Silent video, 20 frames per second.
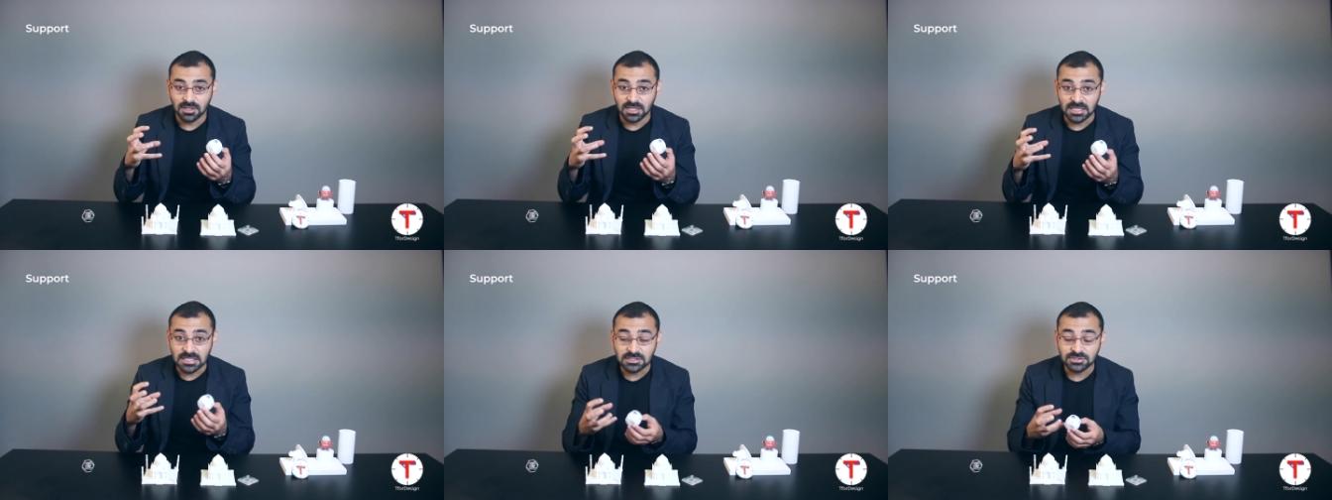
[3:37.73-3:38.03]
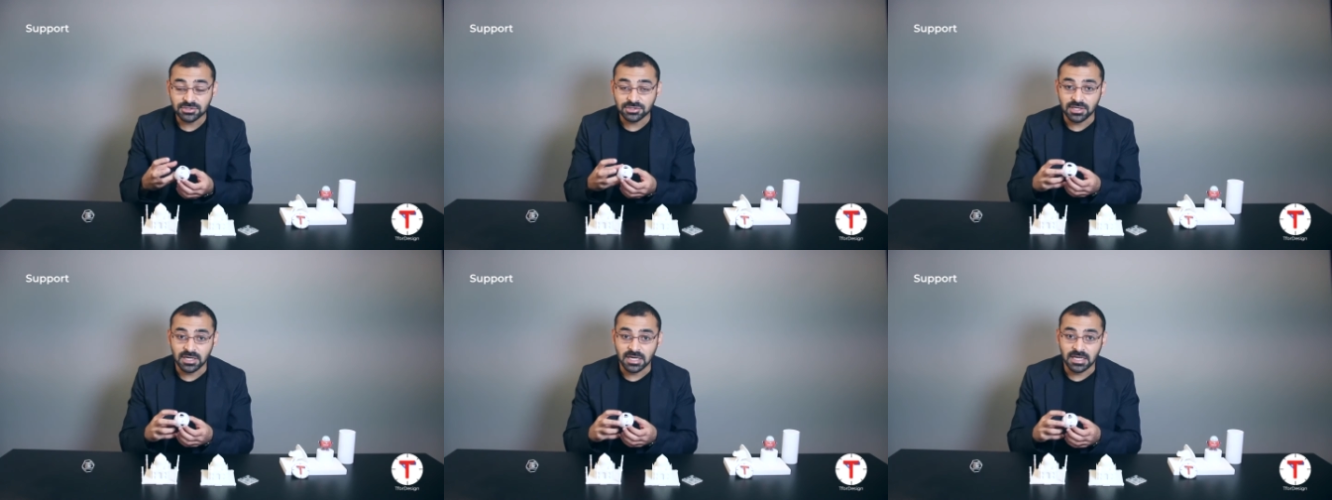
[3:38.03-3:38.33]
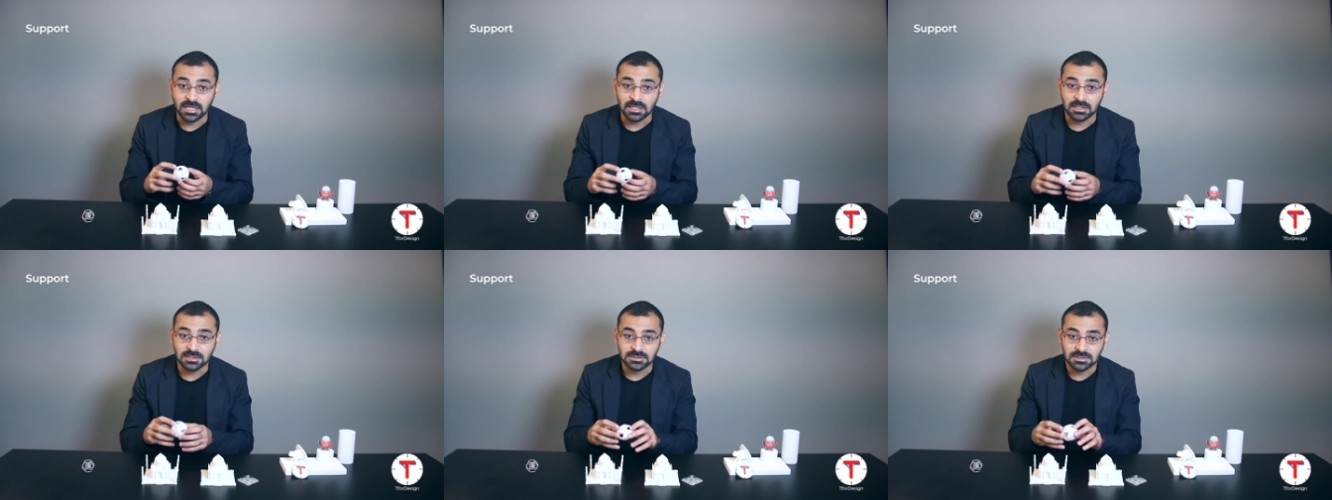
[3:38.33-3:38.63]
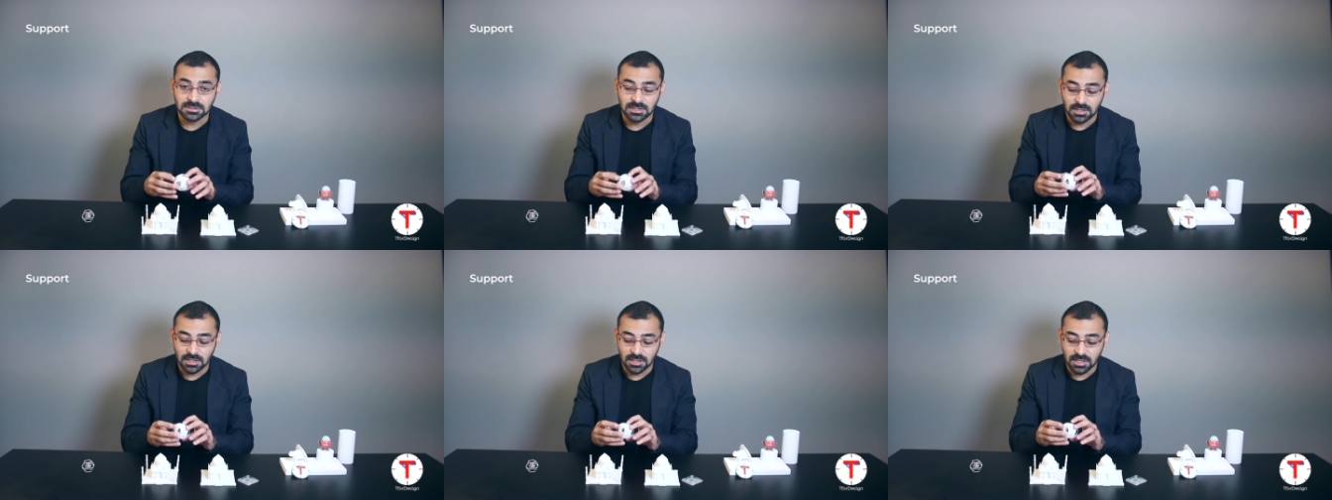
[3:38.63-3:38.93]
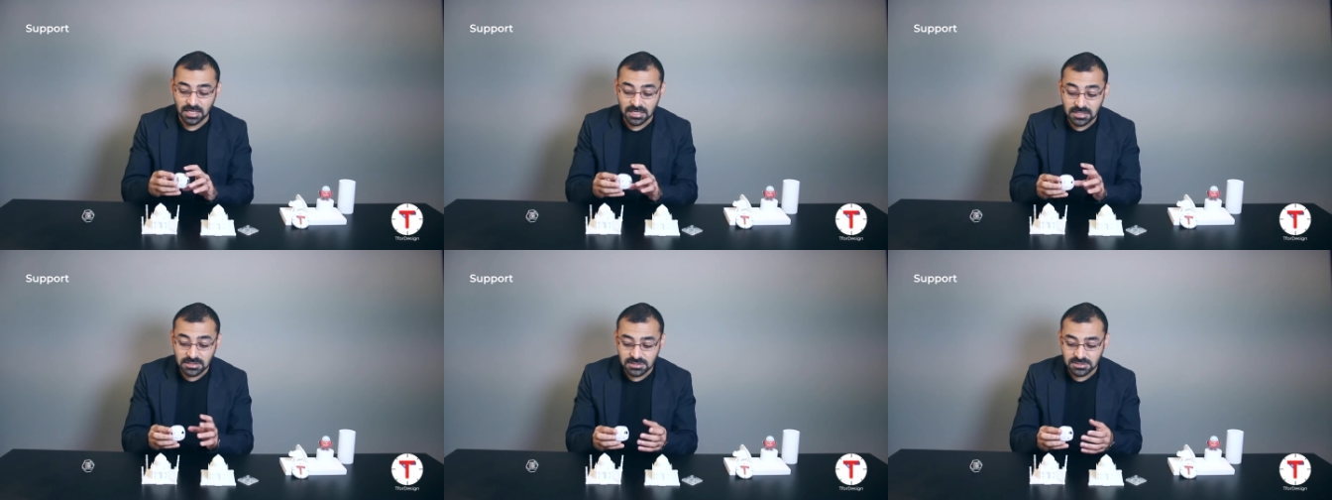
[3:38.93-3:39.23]
interlinked
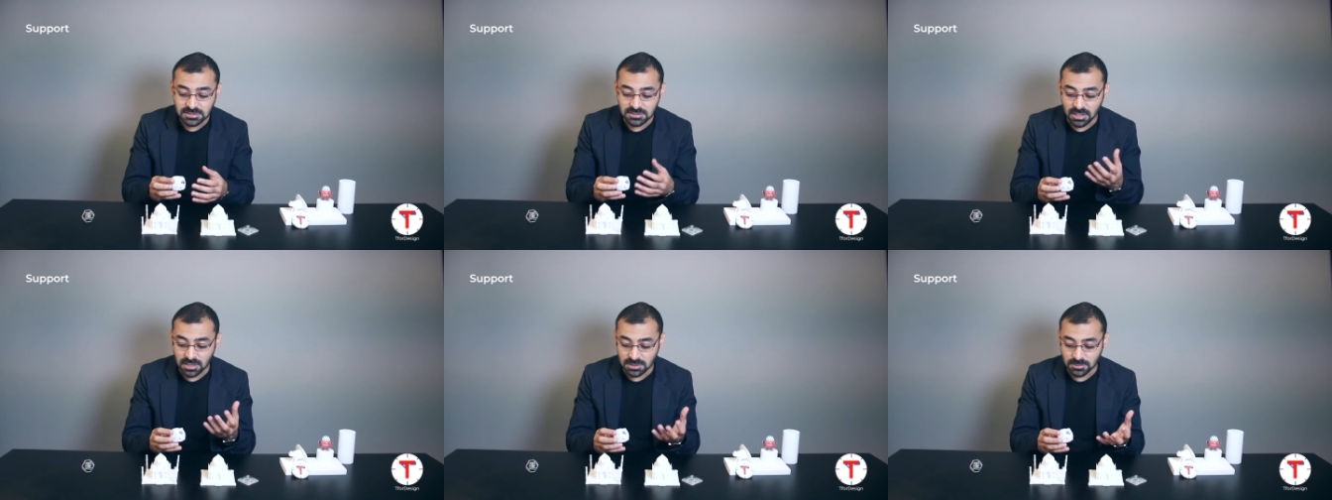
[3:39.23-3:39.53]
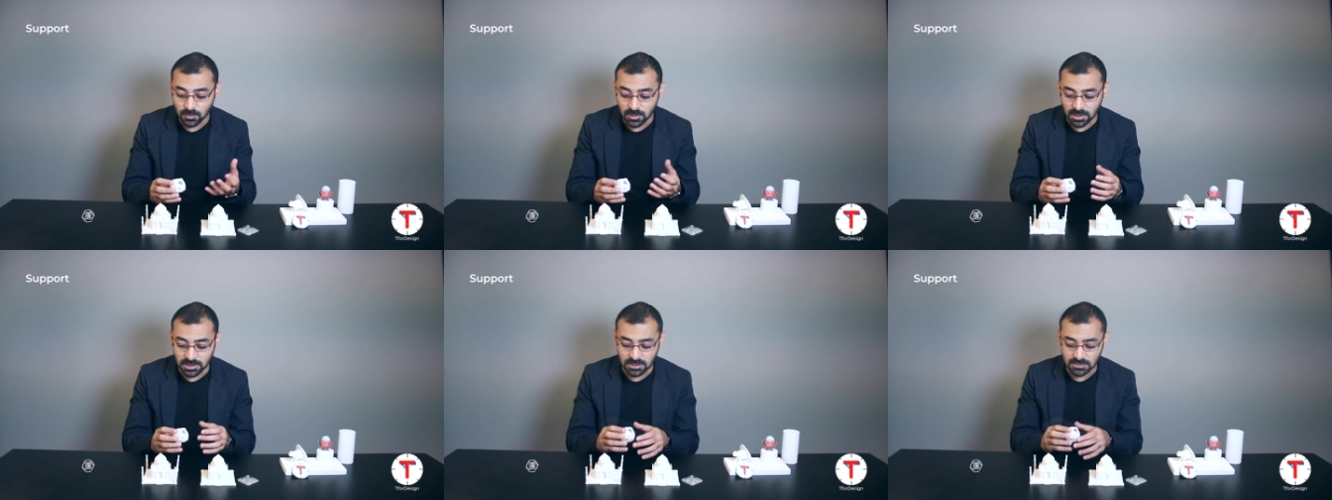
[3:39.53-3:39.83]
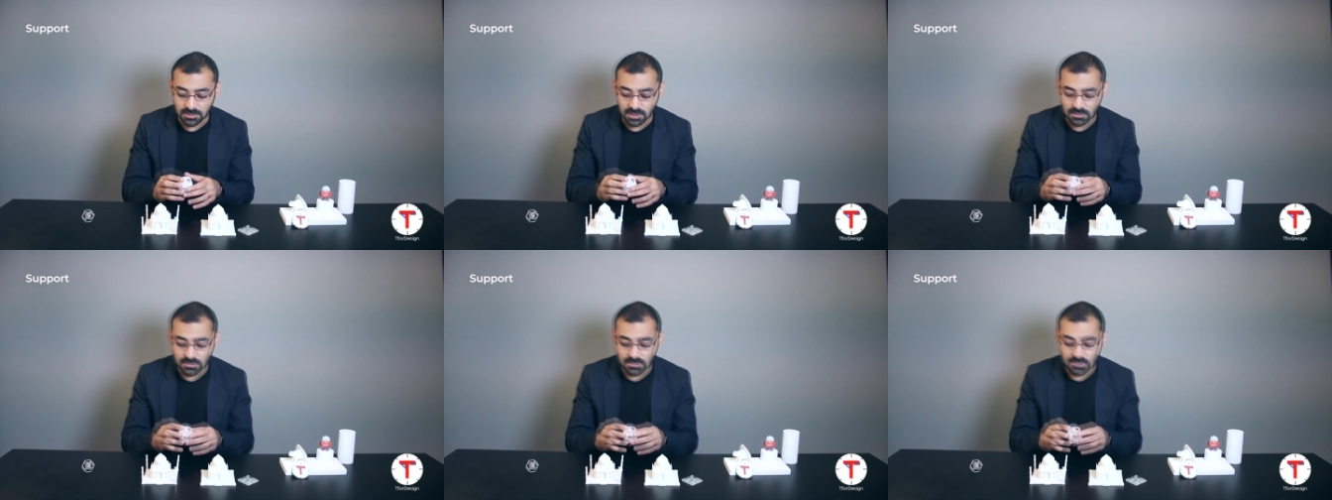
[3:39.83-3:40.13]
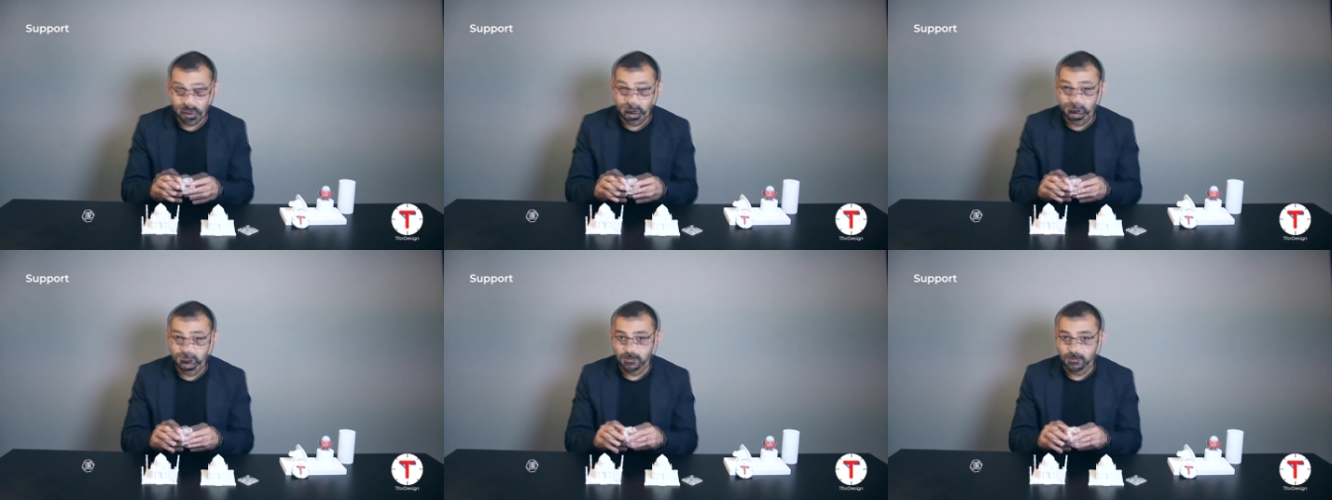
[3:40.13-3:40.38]
inside one another,